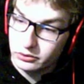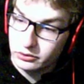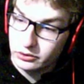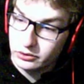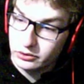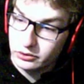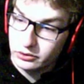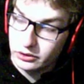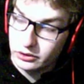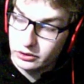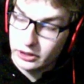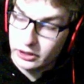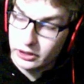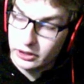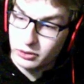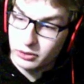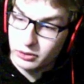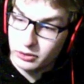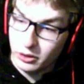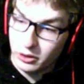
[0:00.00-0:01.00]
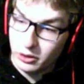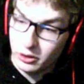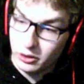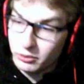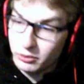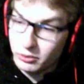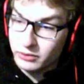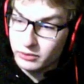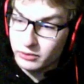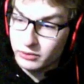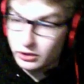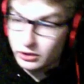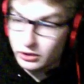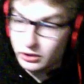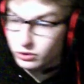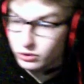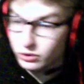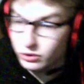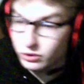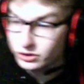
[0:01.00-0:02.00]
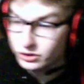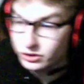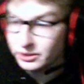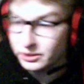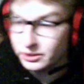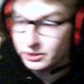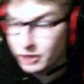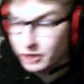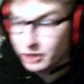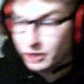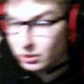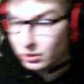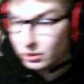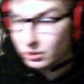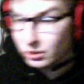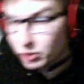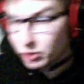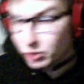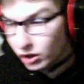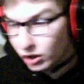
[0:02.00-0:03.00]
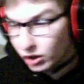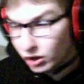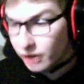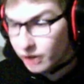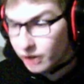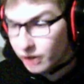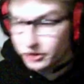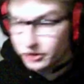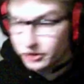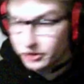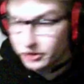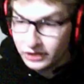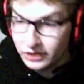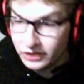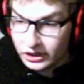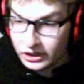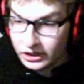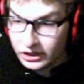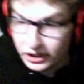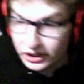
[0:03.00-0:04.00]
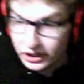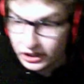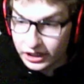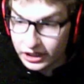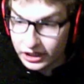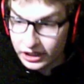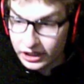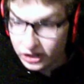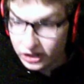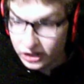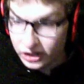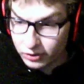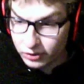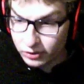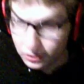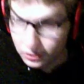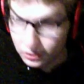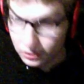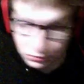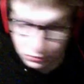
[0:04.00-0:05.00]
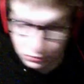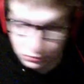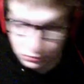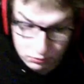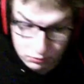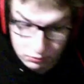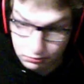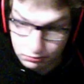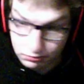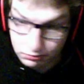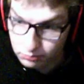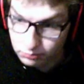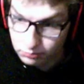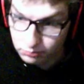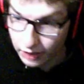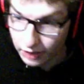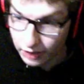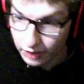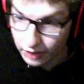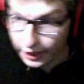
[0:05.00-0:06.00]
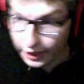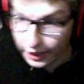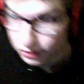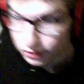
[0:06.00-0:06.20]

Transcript: that's why all my videos seem like they run on and. Like this one, and